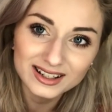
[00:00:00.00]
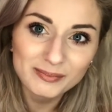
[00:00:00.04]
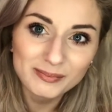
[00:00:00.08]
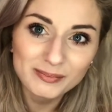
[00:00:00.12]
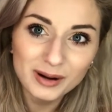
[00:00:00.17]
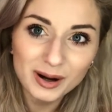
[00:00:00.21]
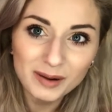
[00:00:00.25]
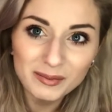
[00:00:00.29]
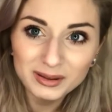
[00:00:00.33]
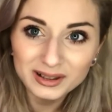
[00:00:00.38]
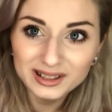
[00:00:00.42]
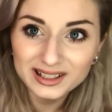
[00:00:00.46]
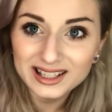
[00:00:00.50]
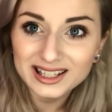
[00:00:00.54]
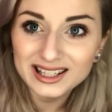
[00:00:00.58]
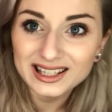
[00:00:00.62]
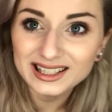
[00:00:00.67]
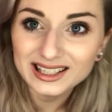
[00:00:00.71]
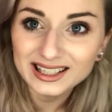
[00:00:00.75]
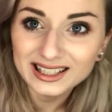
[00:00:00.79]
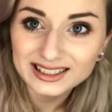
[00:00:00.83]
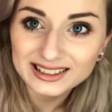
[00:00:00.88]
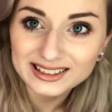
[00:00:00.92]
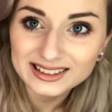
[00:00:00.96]

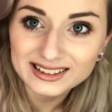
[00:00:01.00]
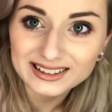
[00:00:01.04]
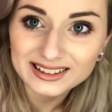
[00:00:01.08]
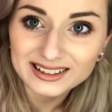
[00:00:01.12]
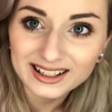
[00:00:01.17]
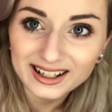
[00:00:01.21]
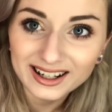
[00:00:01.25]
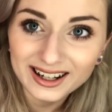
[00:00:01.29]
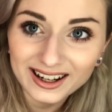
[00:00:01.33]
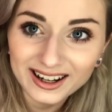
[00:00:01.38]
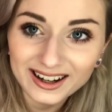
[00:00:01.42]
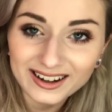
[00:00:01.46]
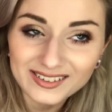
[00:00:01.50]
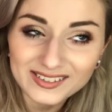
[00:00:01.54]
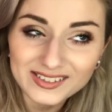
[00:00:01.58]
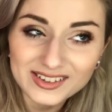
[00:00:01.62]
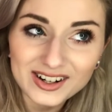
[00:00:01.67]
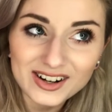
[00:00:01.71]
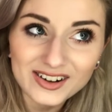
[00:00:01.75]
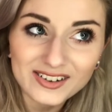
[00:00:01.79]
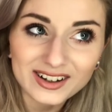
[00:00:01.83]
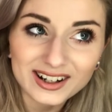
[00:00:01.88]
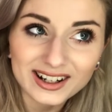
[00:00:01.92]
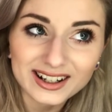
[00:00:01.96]
bubbly and
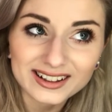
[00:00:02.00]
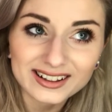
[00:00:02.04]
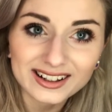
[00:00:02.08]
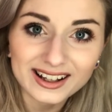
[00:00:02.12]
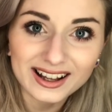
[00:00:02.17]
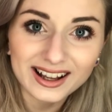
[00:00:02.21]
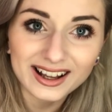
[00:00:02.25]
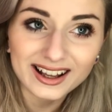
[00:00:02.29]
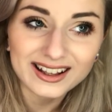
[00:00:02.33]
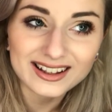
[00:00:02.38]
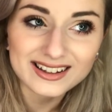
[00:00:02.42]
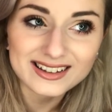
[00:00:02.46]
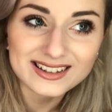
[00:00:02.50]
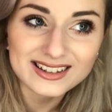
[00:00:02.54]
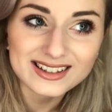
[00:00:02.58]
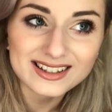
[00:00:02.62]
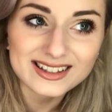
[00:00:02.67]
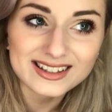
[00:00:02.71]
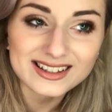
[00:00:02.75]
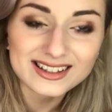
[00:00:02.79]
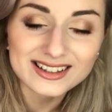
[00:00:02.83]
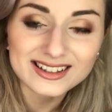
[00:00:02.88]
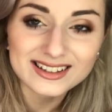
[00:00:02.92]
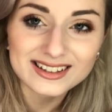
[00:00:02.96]
outgoing
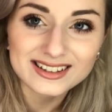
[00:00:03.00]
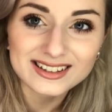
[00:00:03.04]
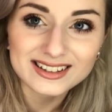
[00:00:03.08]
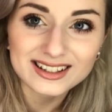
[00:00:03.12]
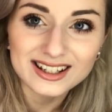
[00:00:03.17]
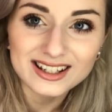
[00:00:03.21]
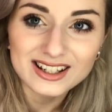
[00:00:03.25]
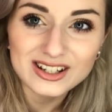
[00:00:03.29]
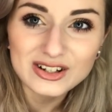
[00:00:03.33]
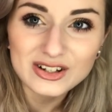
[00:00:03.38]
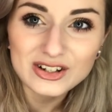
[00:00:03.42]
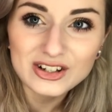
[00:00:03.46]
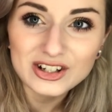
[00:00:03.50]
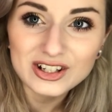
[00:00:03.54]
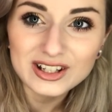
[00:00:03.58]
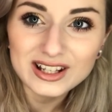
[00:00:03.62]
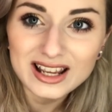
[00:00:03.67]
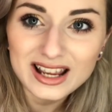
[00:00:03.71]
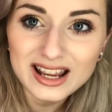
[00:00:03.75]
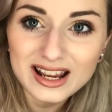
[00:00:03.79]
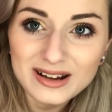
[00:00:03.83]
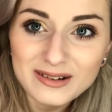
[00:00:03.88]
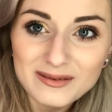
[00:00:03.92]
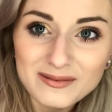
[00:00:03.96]
as I
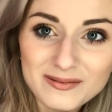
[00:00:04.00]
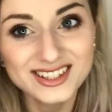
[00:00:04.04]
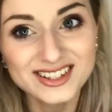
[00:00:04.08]
usually am.